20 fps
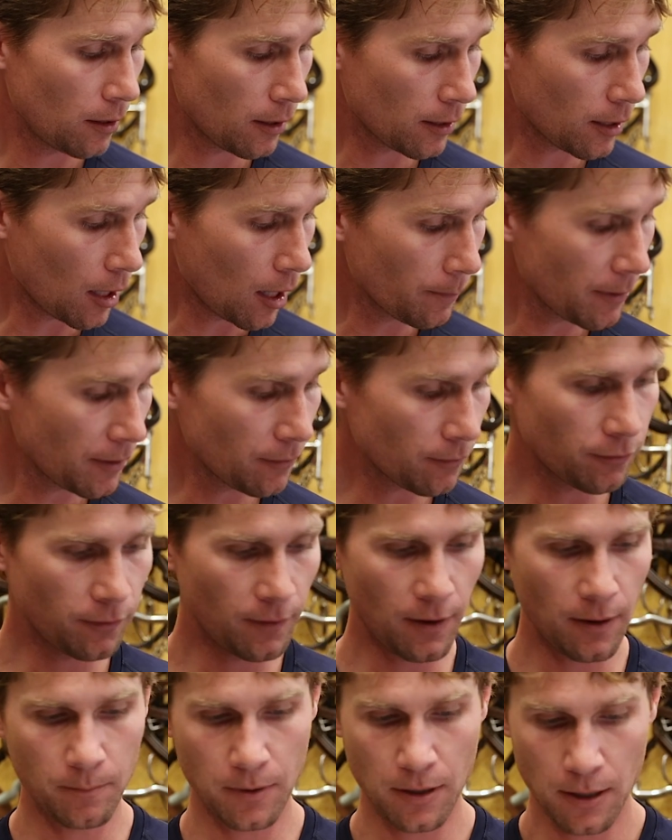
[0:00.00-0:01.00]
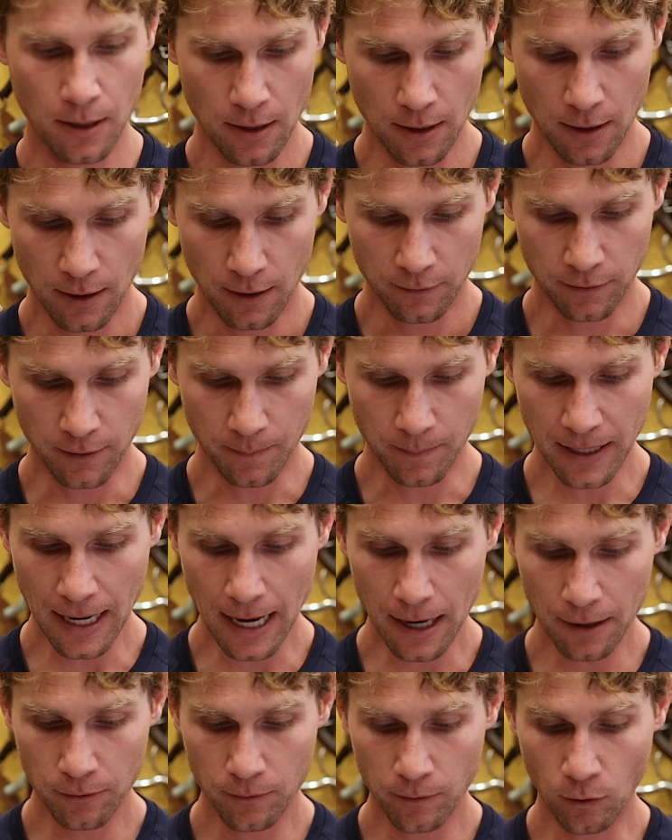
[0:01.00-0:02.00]
a comment from
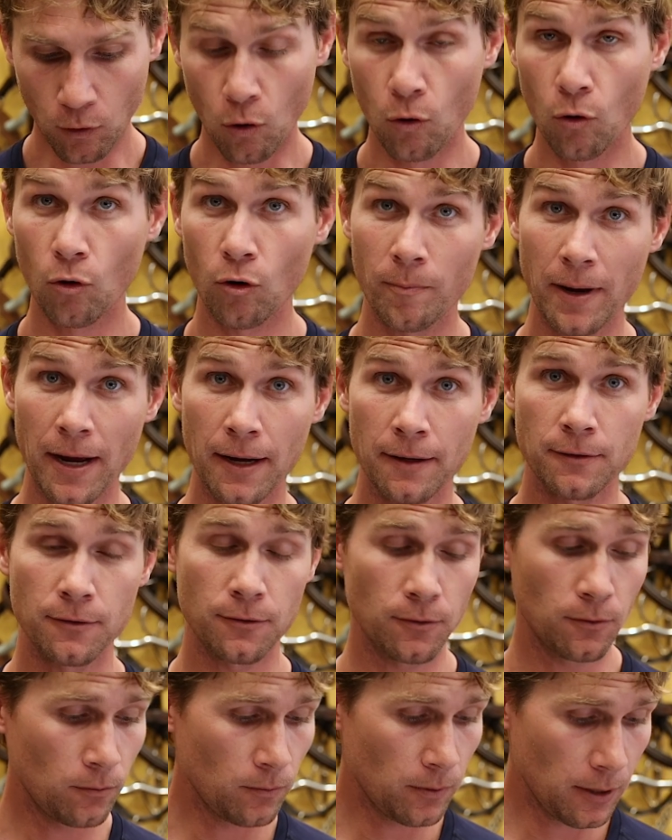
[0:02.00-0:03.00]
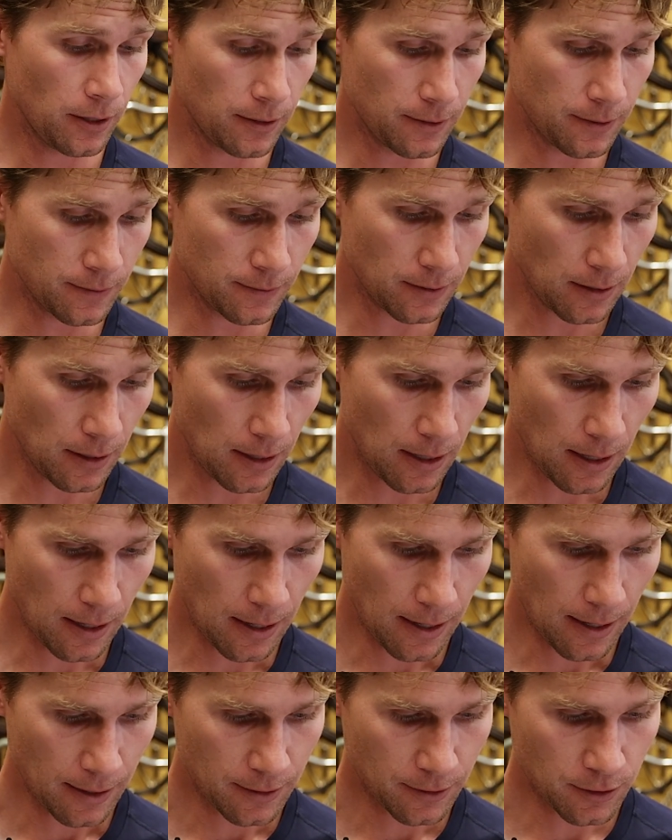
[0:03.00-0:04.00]
Catherine Hormats was
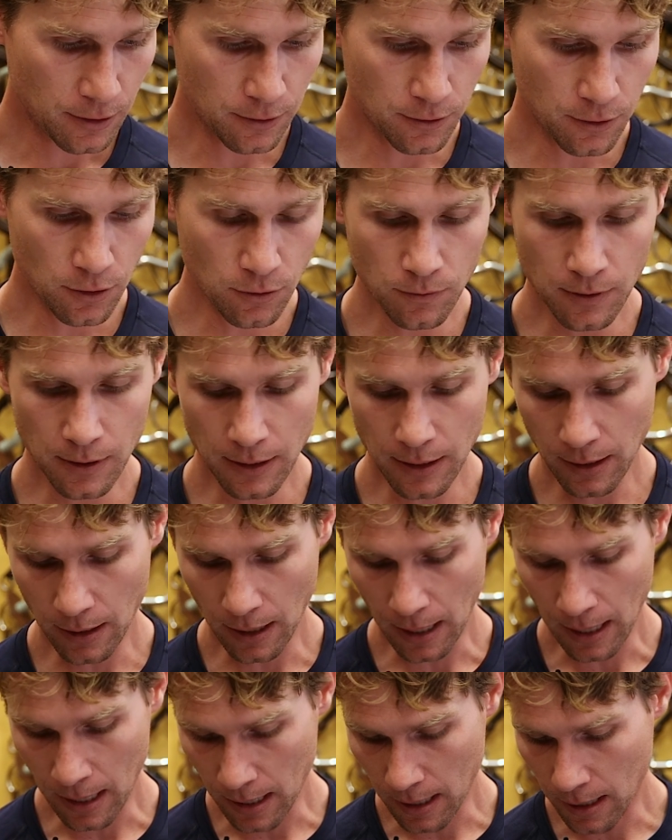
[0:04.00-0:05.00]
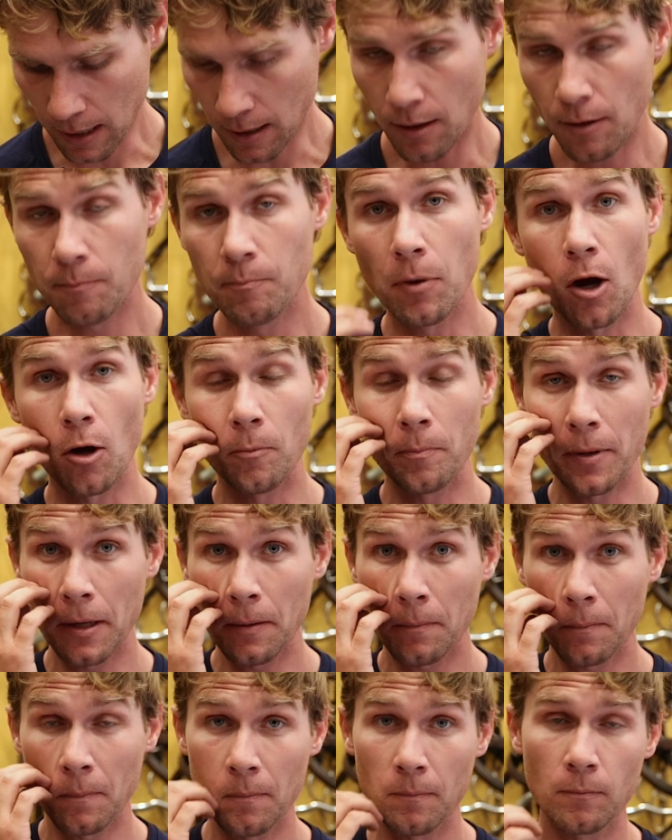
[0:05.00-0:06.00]
she's using a ball
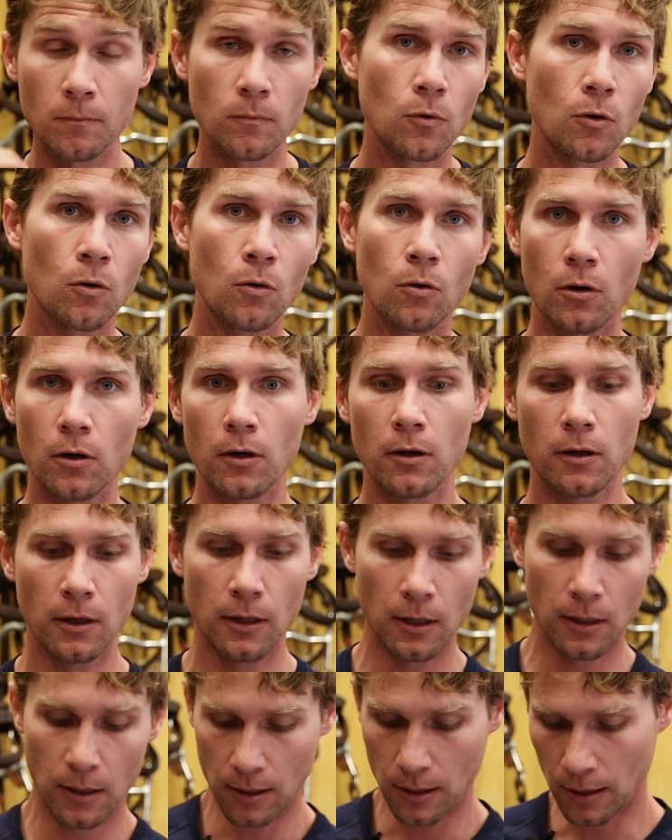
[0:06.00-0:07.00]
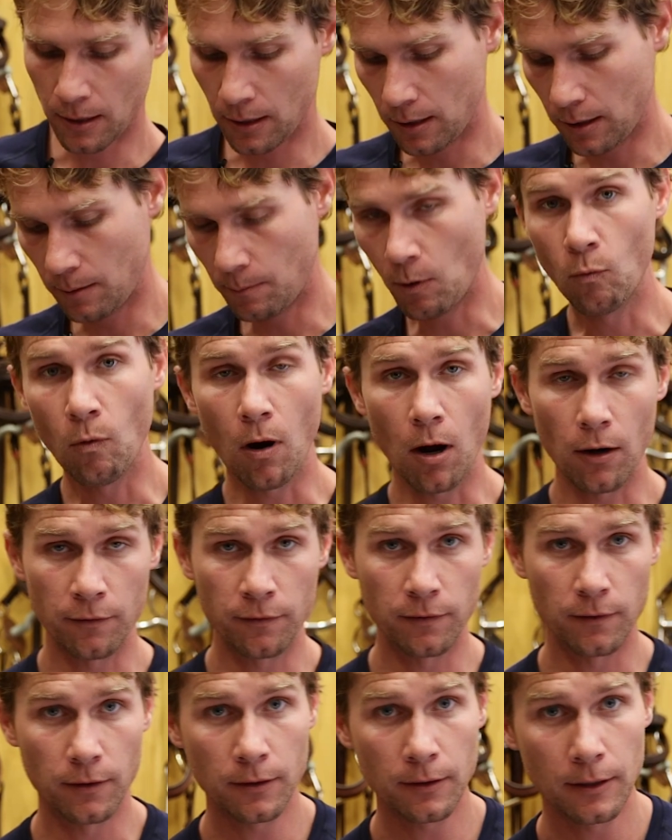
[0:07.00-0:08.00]
bit or a
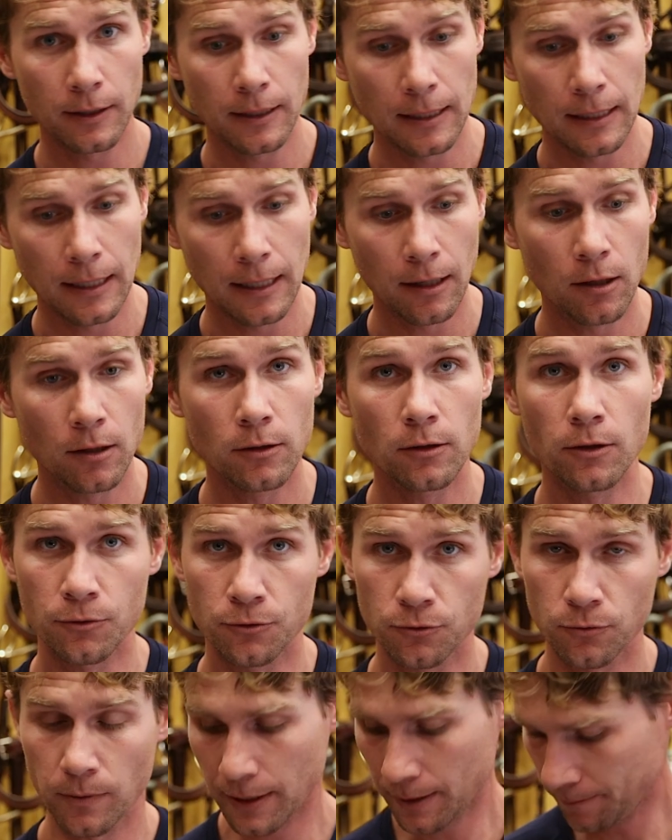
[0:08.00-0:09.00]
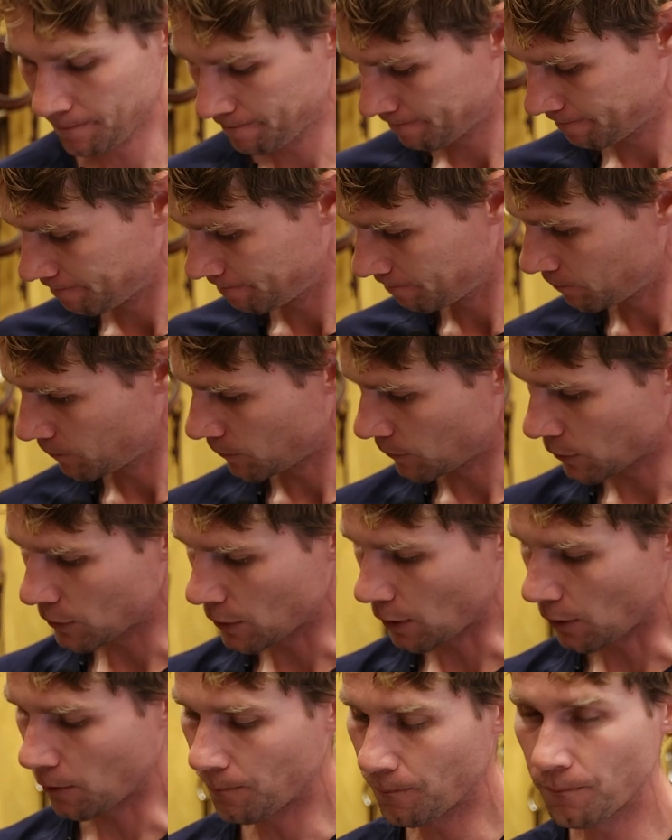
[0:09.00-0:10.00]
Waterford loose ring,
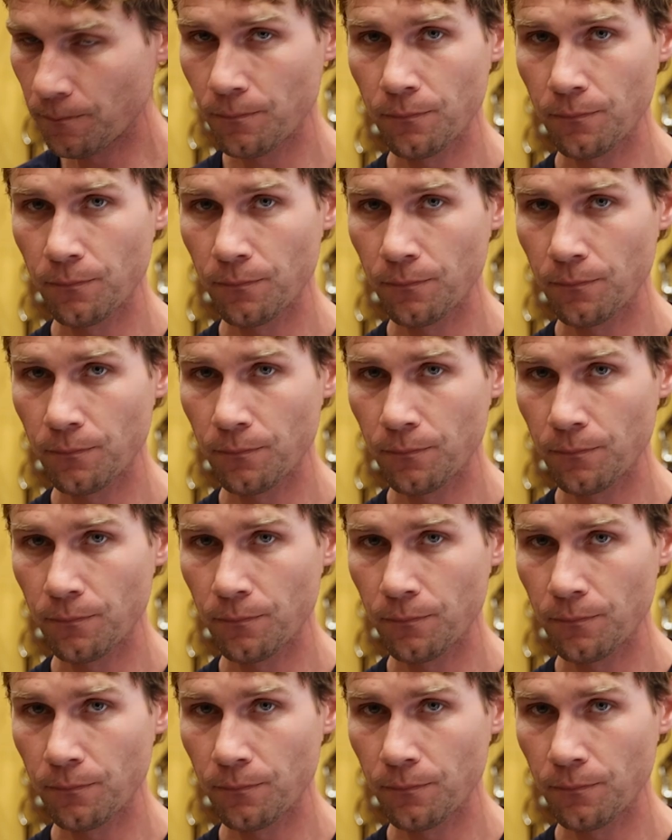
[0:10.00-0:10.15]
so